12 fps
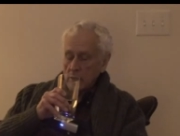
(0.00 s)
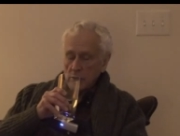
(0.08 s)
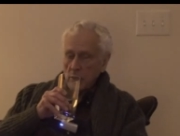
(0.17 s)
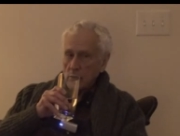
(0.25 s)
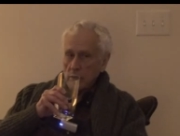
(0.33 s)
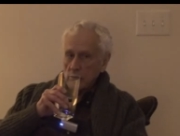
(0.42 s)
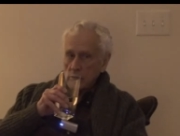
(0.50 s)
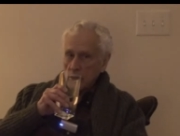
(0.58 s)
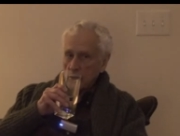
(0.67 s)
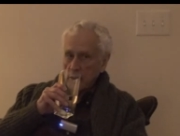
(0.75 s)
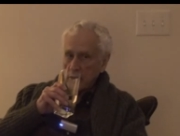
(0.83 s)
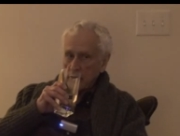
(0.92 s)
totally,
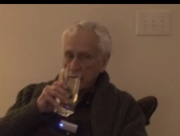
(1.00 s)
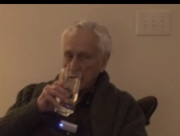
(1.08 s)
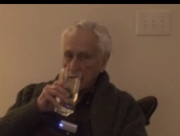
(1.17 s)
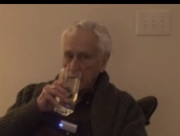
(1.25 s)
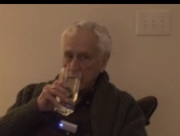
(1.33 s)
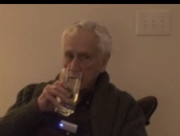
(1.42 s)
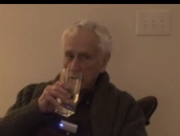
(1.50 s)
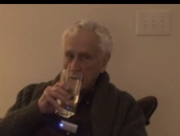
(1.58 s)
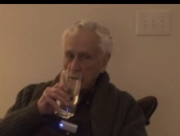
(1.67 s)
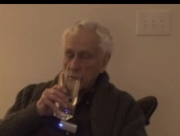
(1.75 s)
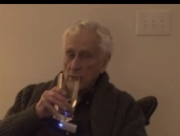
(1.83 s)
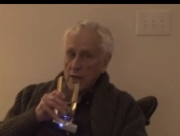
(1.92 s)
totally different. Yeah,
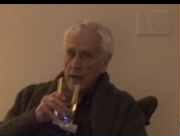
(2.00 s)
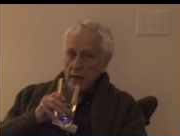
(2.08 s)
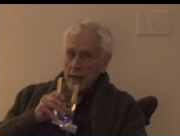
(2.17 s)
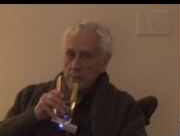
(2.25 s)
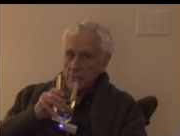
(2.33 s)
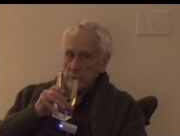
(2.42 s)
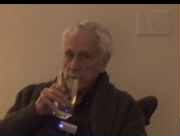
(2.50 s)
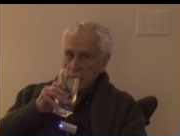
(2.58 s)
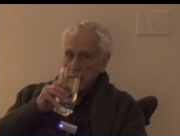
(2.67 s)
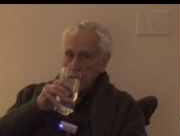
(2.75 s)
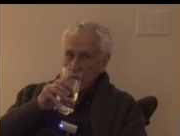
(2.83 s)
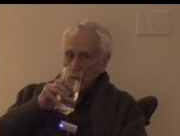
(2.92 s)
Oh, that can't happen today.